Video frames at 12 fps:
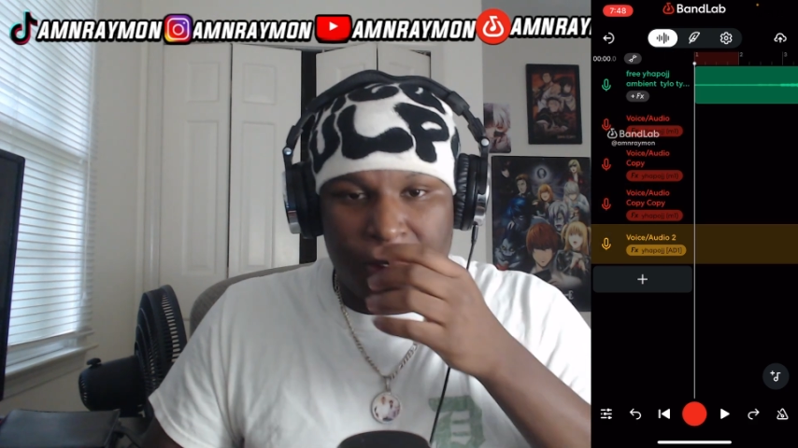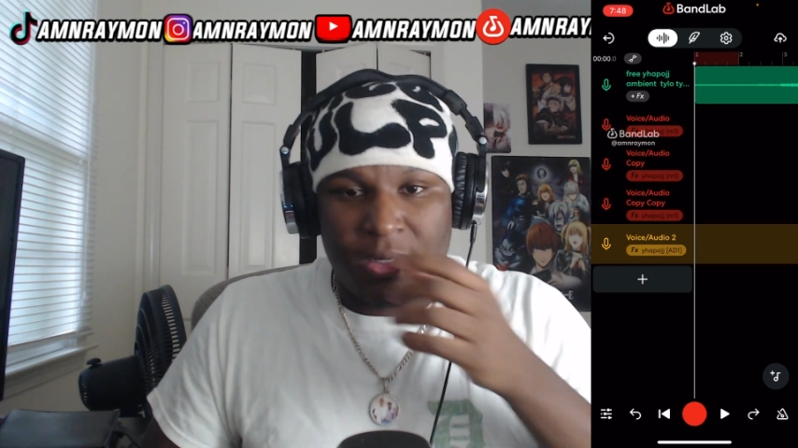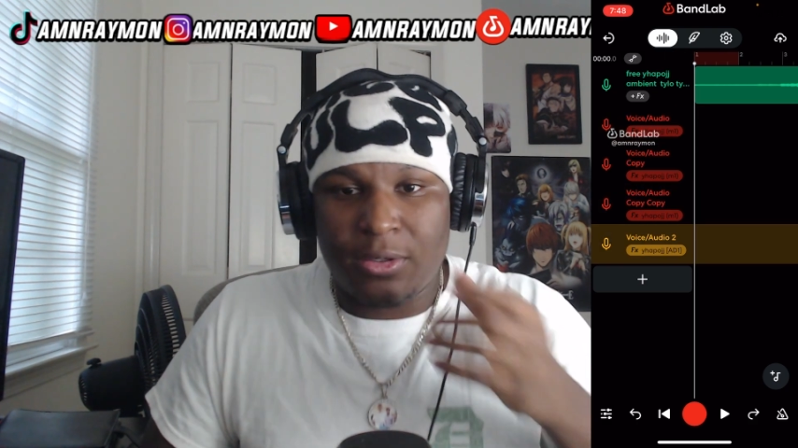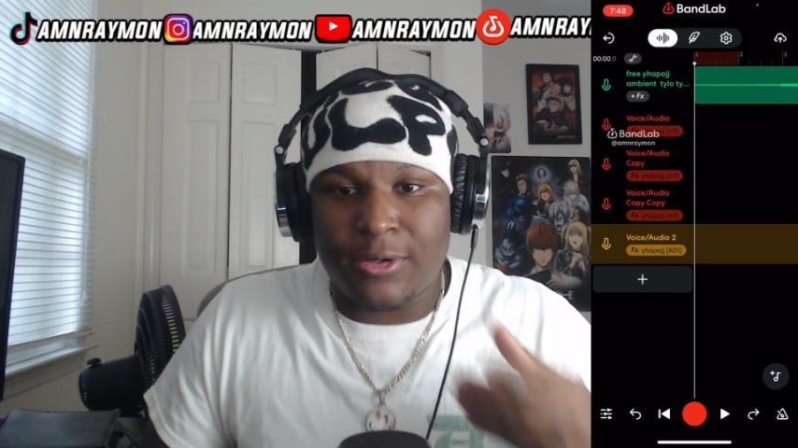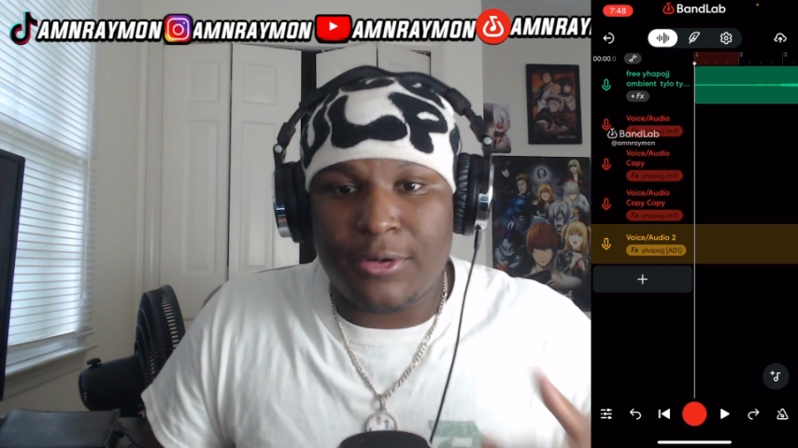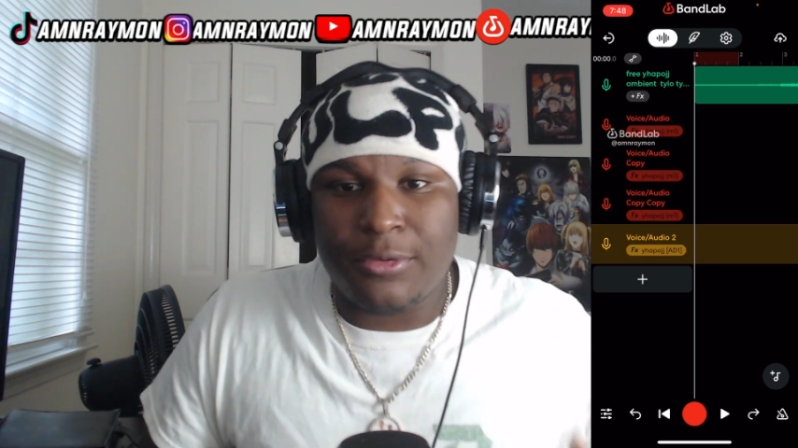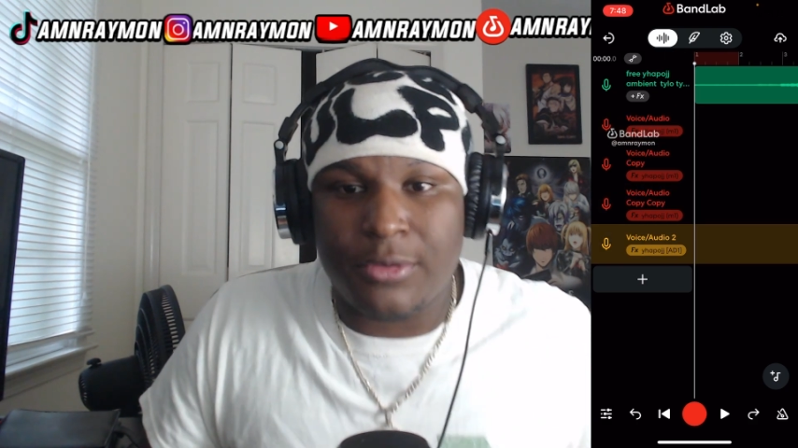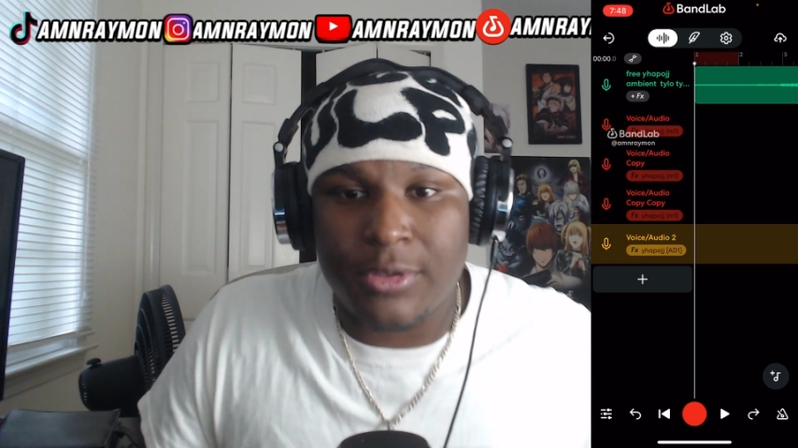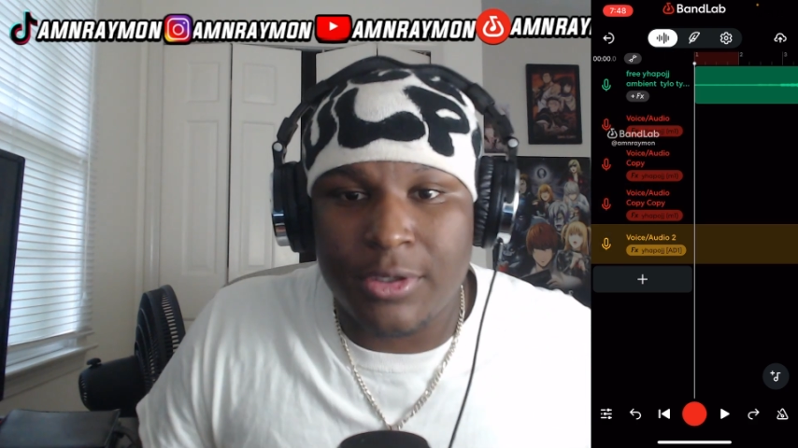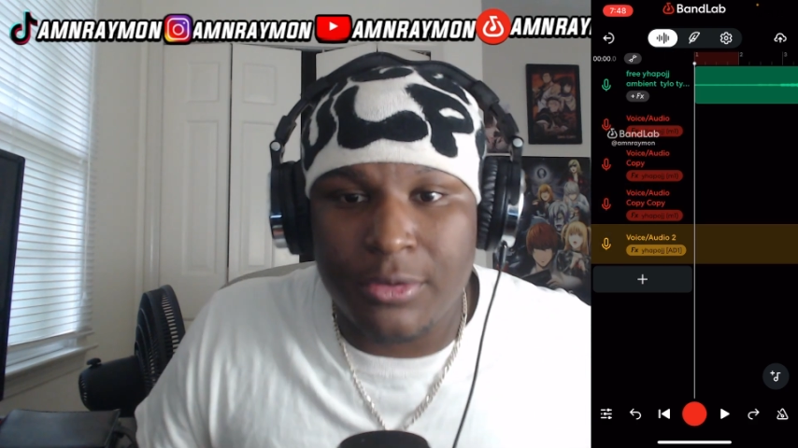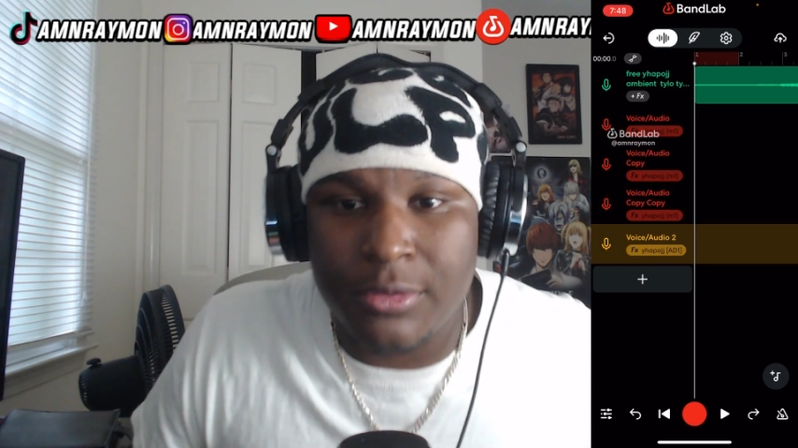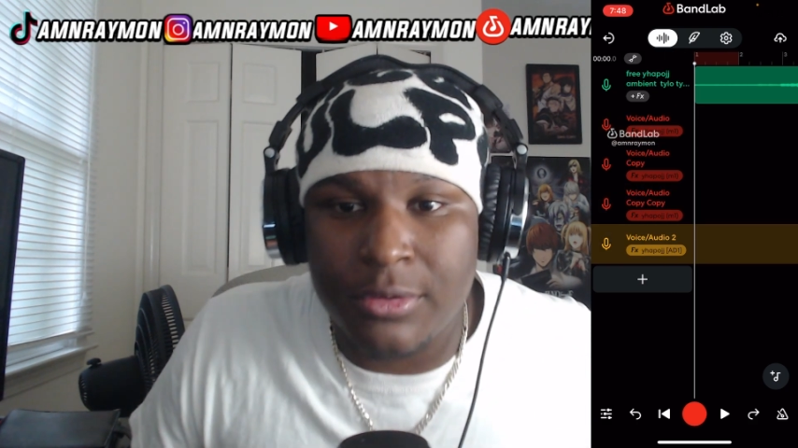Go,
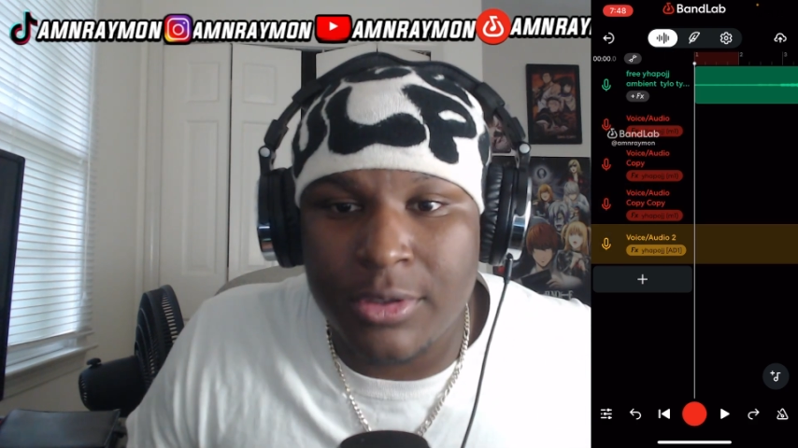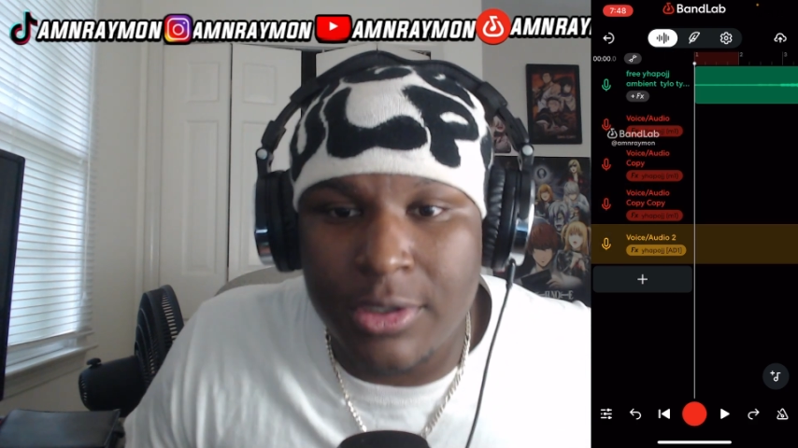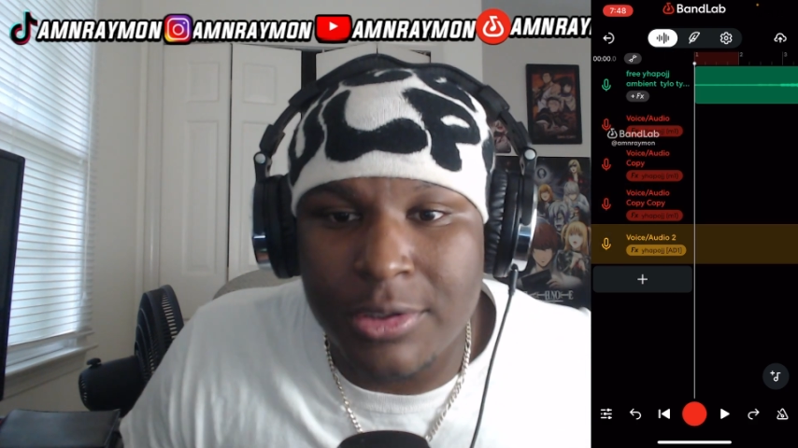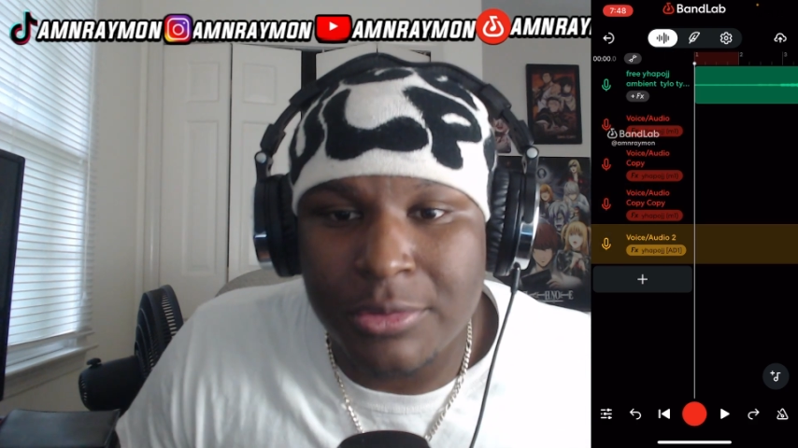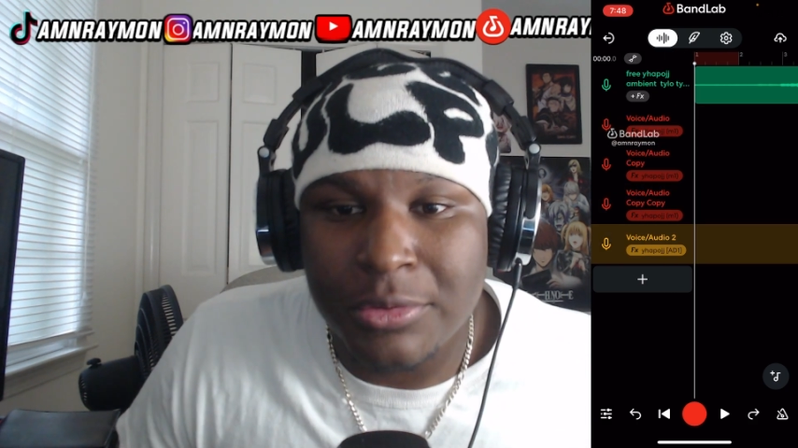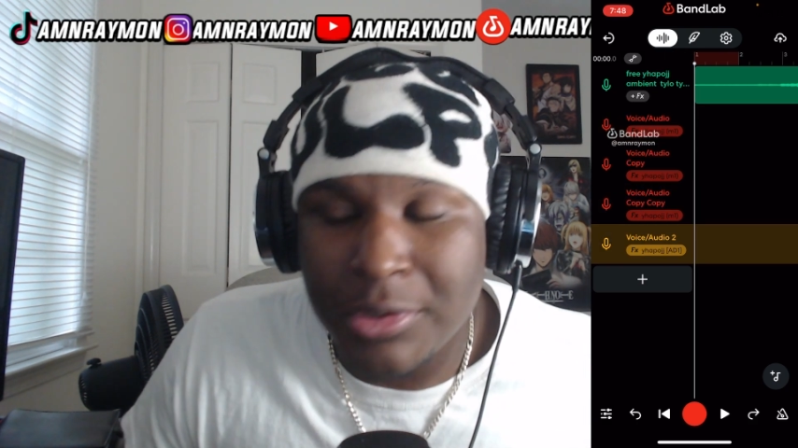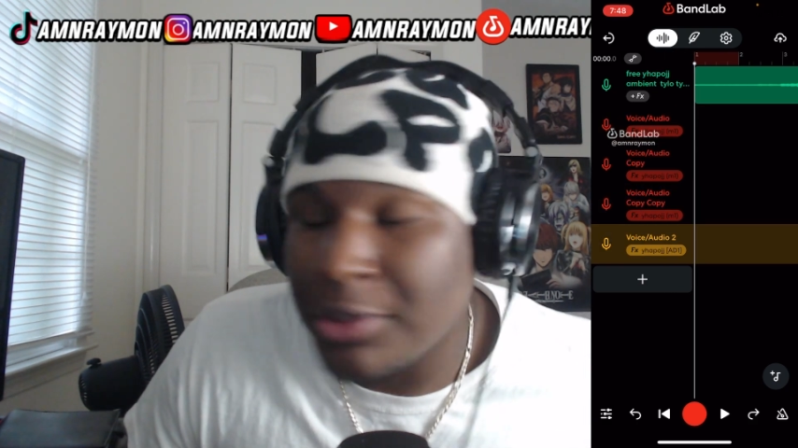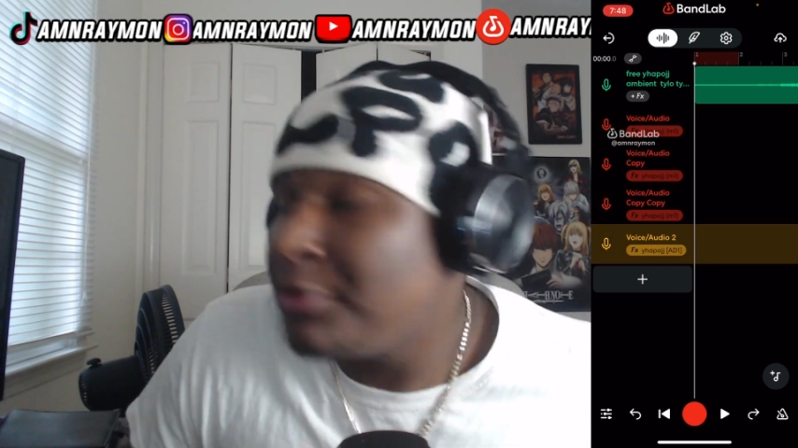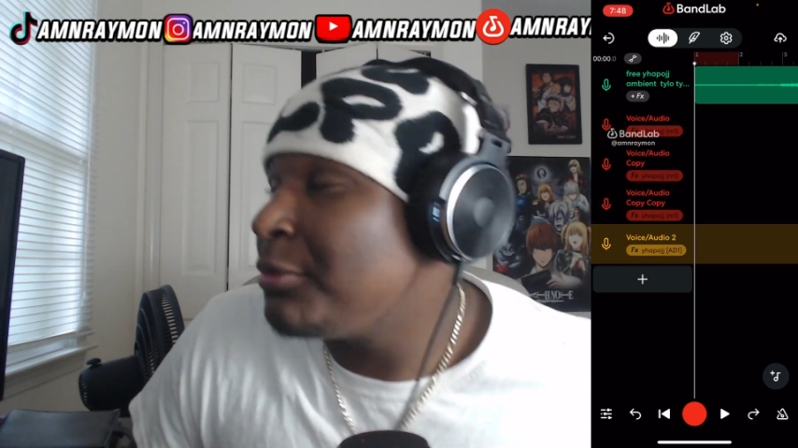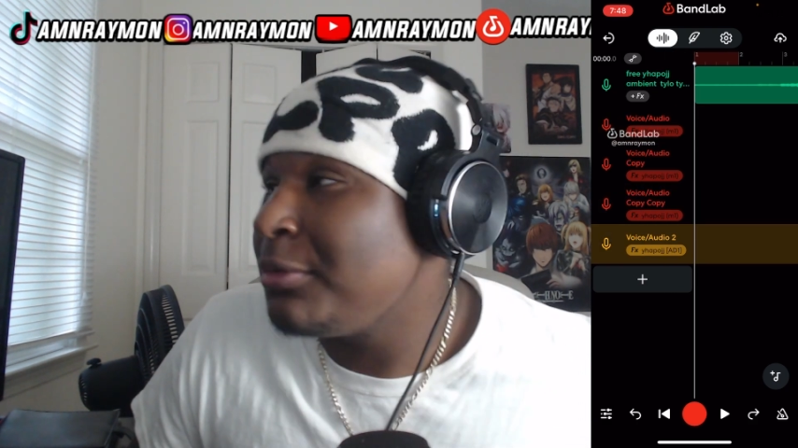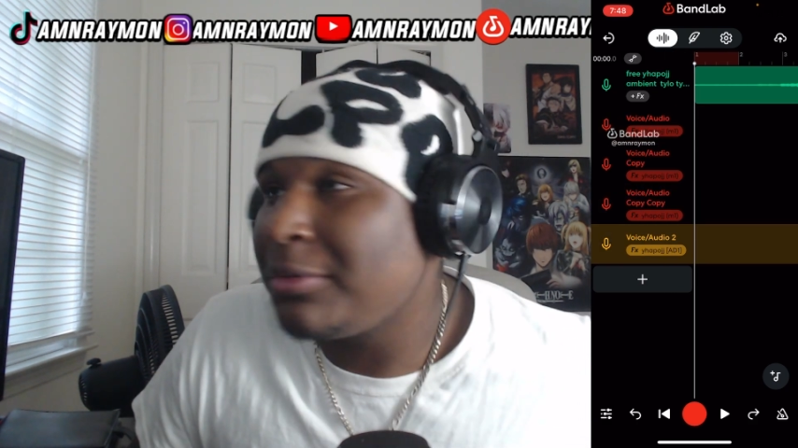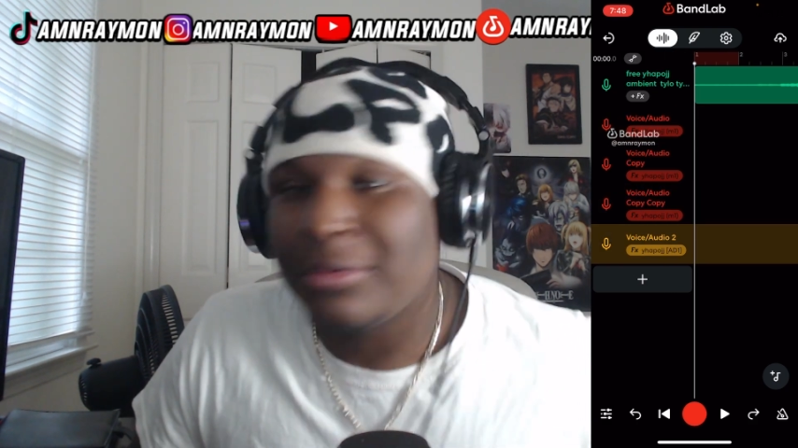go, go, go,
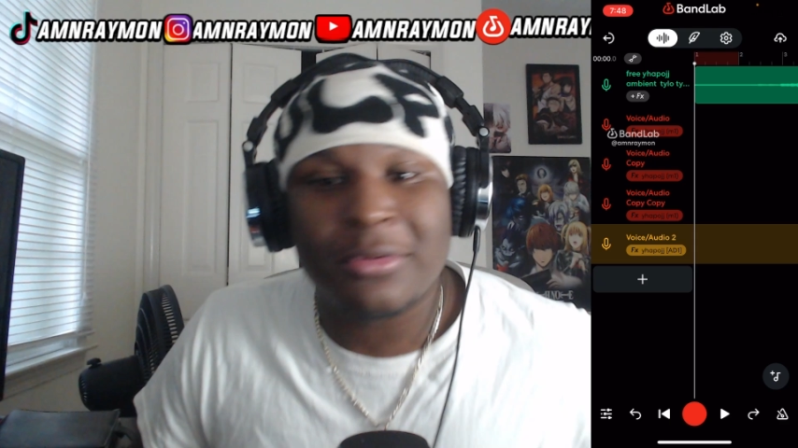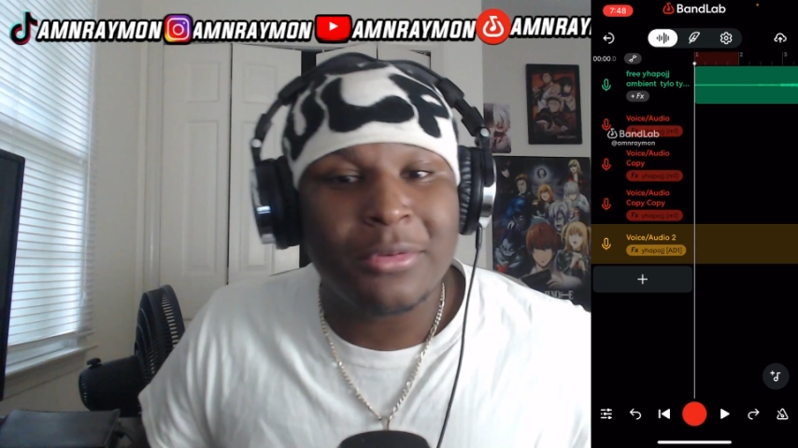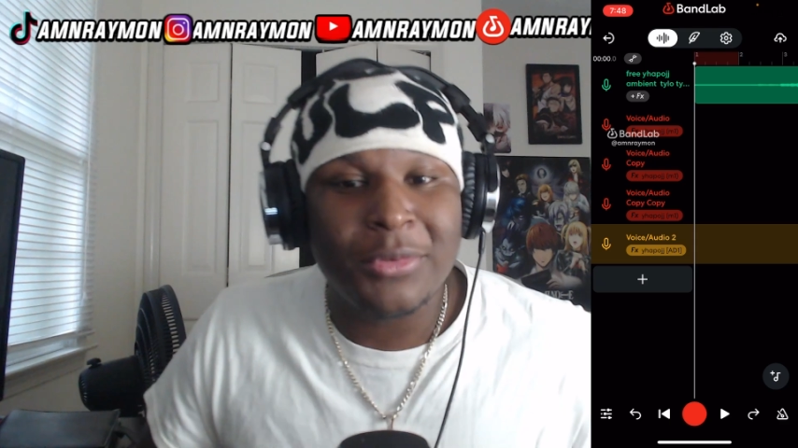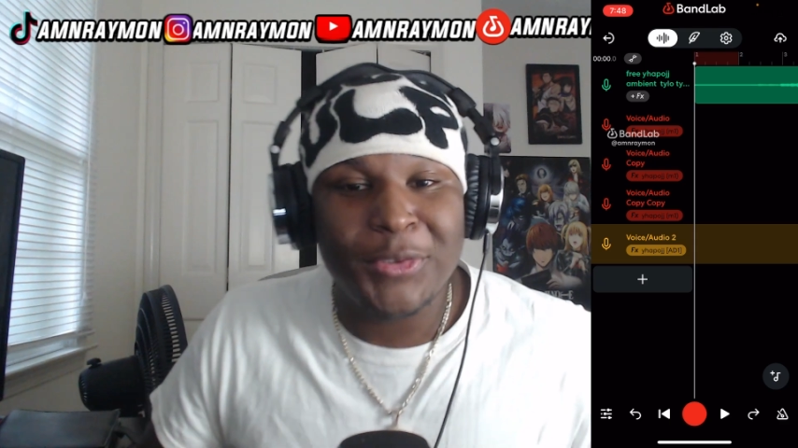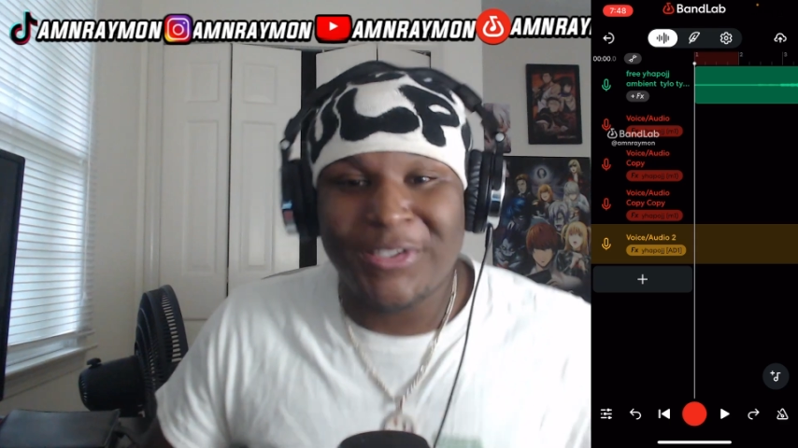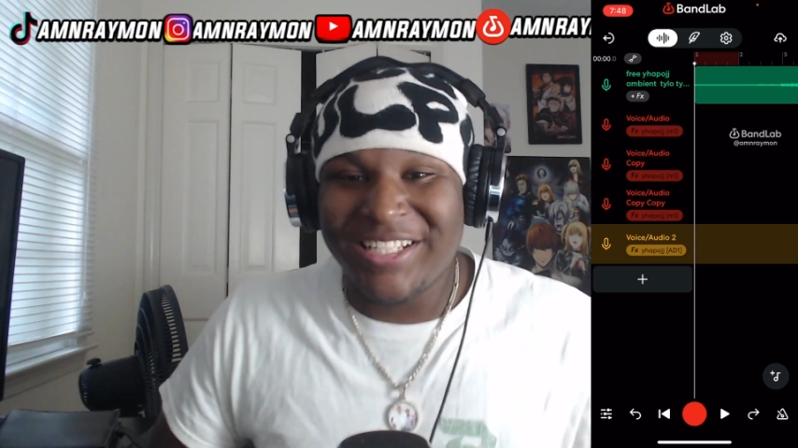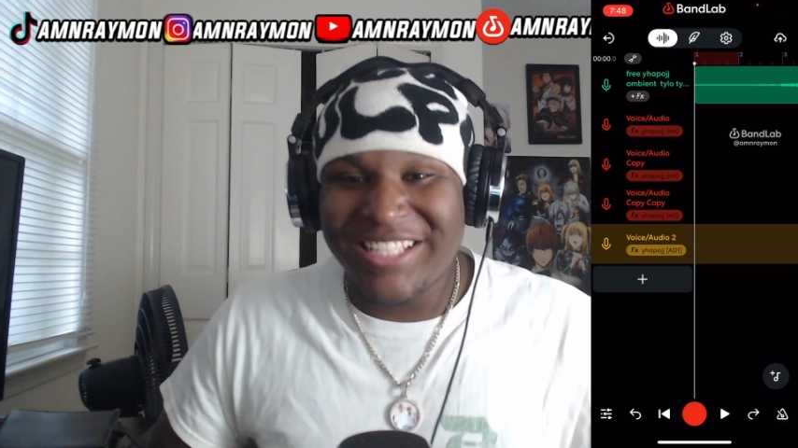go,